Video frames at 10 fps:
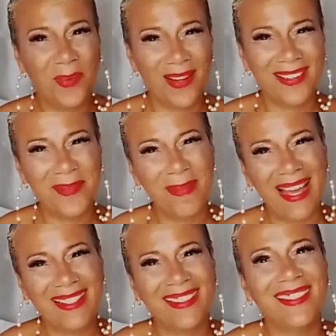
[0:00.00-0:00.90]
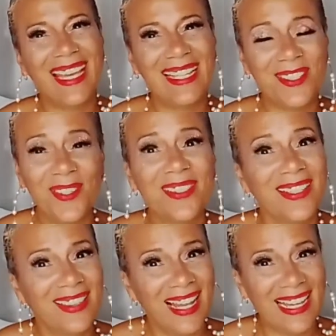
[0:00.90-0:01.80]
welcome back to Angel's
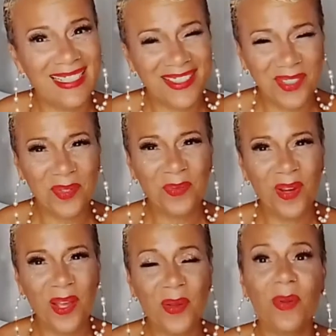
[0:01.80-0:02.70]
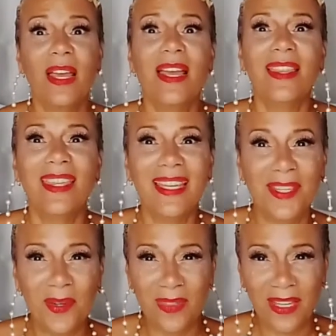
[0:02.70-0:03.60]
Light Tarot.
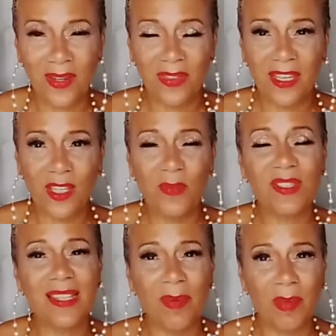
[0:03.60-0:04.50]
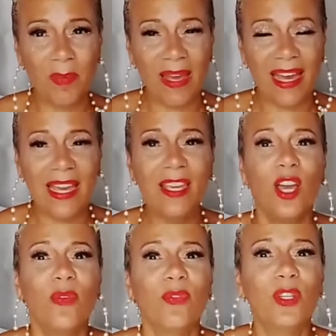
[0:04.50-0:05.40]
Thank you, thank you, thank you for stopping by
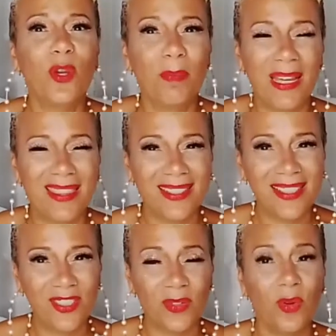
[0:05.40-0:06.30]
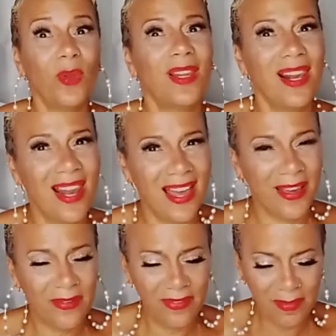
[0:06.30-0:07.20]
for your monthly general
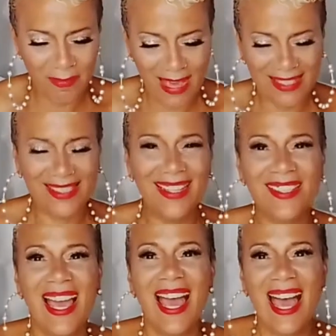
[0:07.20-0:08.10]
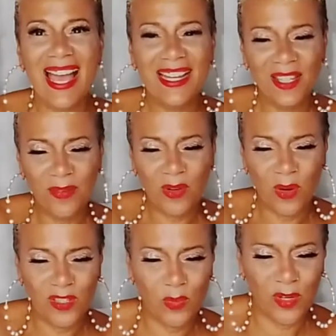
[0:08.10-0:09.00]
love message. And of
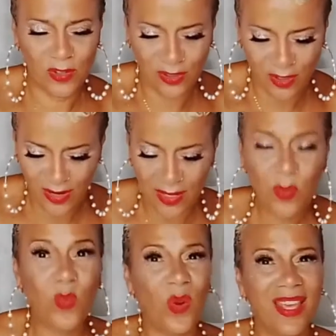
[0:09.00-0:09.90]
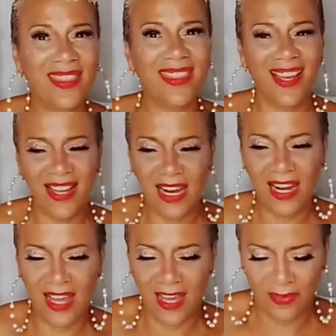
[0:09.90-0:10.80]
course, we are starting with the
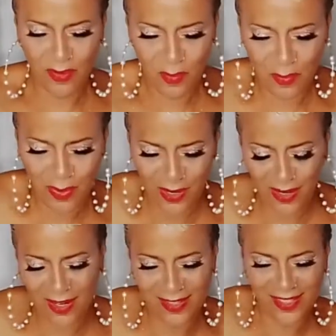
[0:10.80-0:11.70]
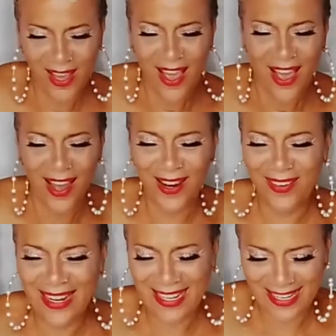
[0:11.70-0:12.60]
love birds. All
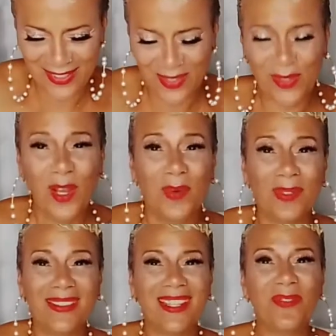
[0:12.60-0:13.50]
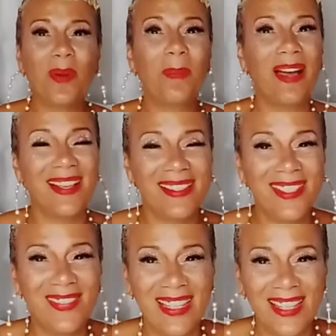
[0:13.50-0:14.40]
right, angels, we're looking for
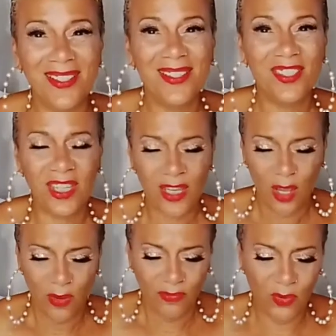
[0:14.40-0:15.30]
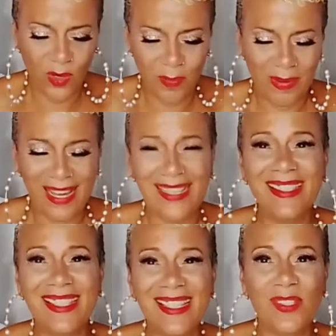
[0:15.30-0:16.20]
positive energy for
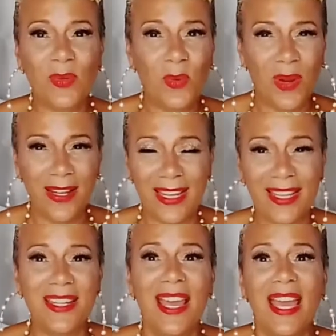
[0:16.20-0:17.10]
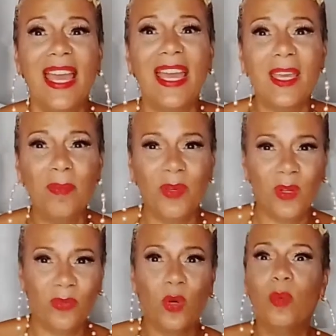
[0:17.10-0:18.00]
Pisces who are in a
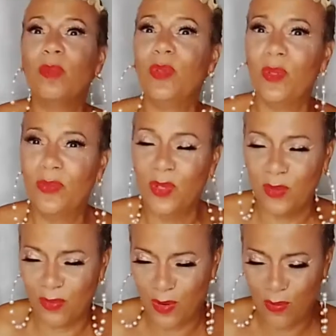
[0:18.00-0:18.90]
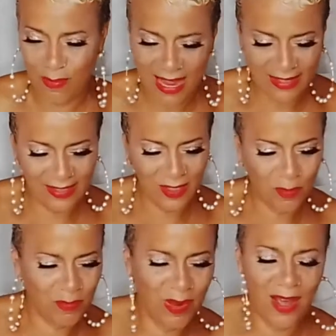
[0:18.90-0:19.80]
beautiful, beautiful
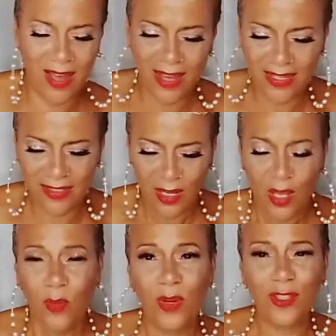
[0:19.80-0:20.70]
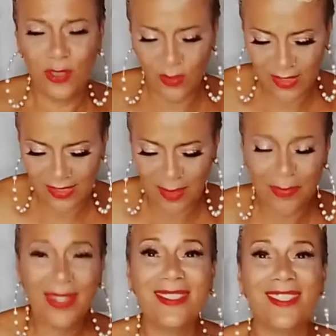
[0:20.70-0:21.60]
romantic bond. We're doing
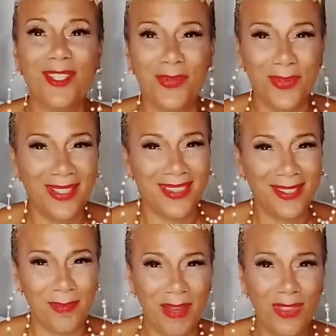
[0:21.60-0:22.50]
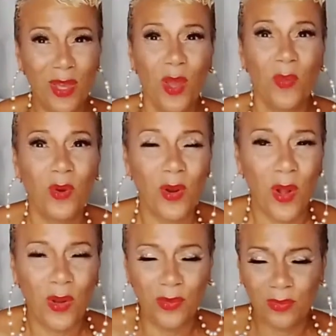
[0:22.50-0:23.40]
something different this month. We're
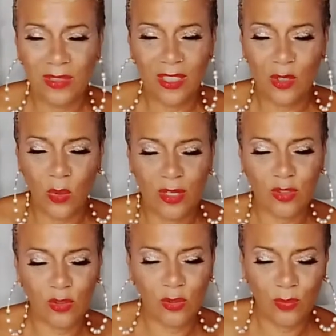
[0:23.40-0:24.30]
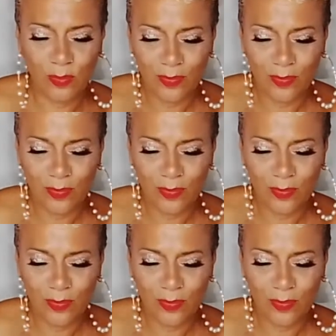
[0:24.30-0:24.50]
only going to